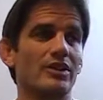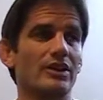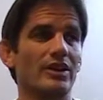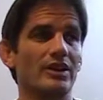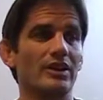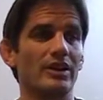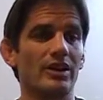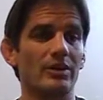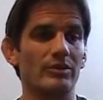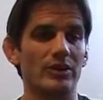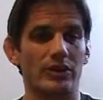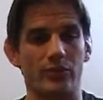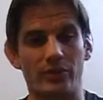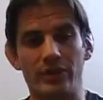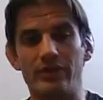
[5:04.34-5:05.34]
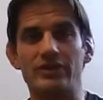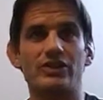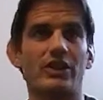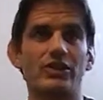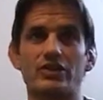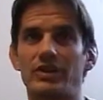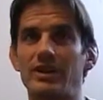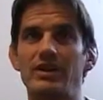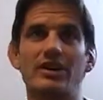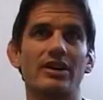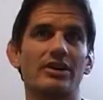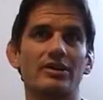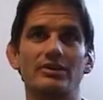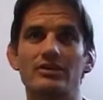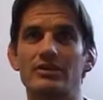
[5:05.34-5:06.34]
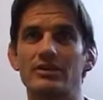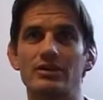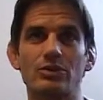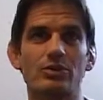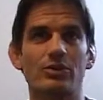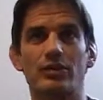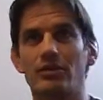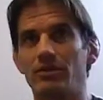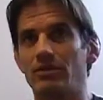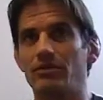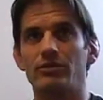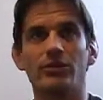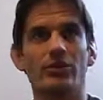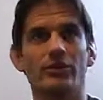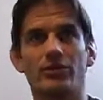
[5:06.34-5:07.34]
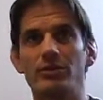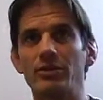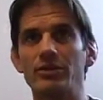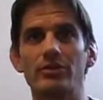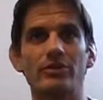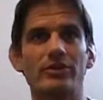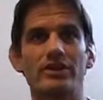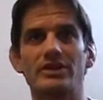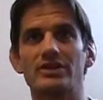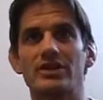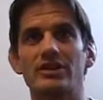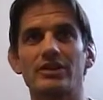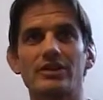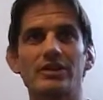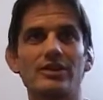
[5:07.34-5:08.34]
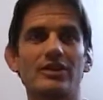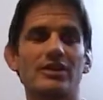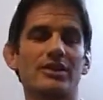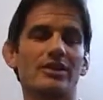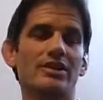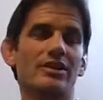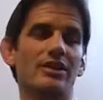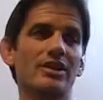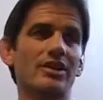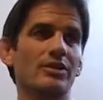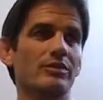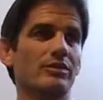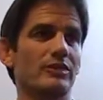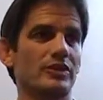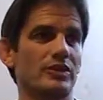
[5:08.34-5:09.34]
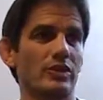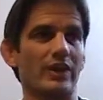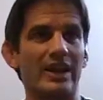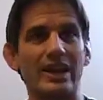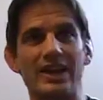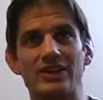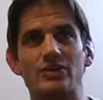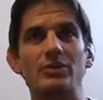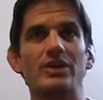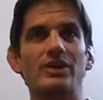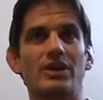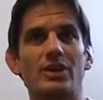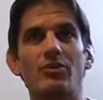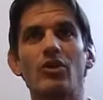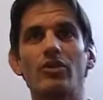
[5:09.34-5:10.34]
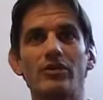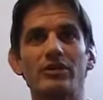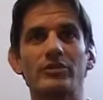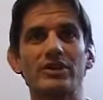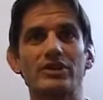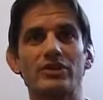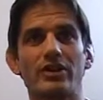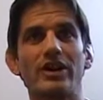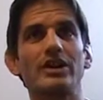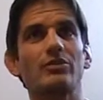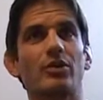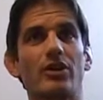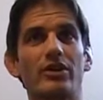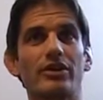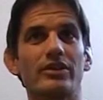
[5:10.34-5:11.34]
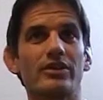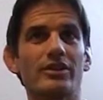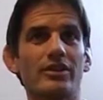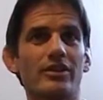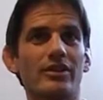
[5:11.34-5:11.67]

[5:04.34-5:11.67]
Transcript: and the three of us all trained together. So we're real familiar with each other. So they asked me to come over and be a training partner.